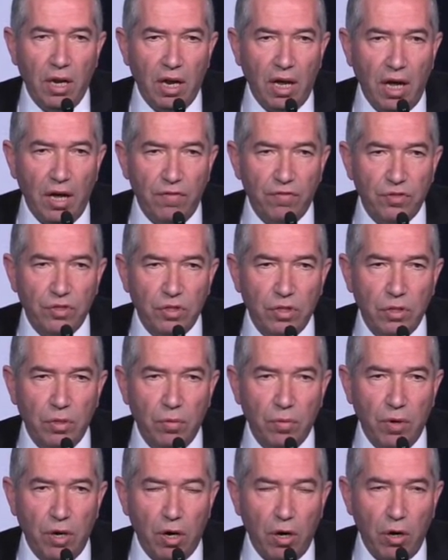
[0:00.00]
lives
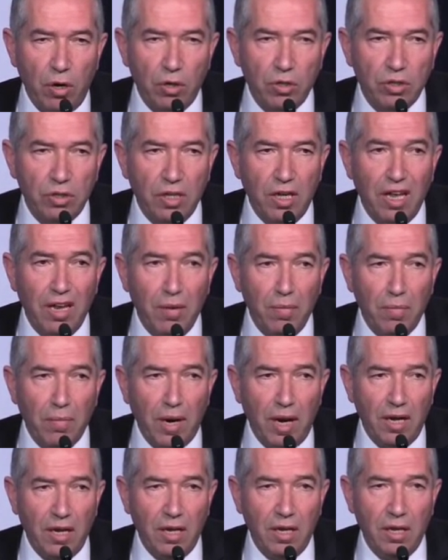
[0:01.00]
were lost in
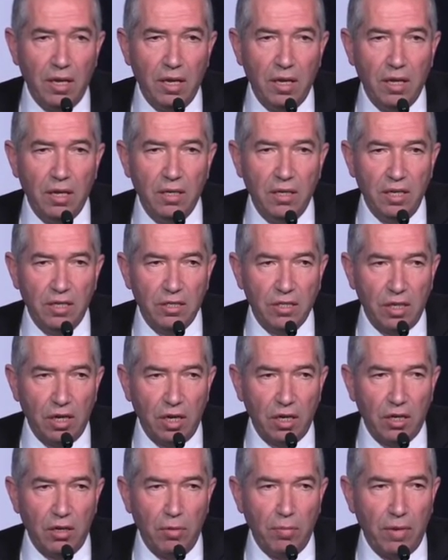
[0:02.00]
my
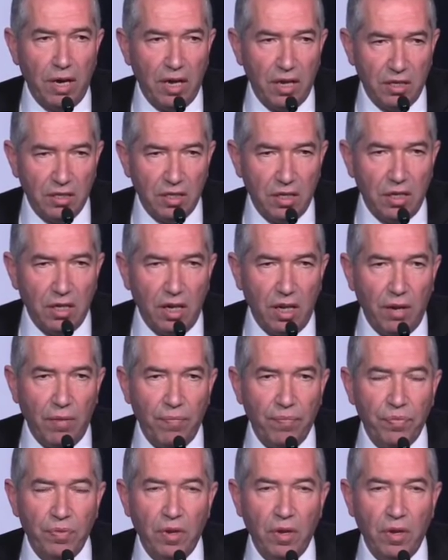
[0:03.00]
district, in my city,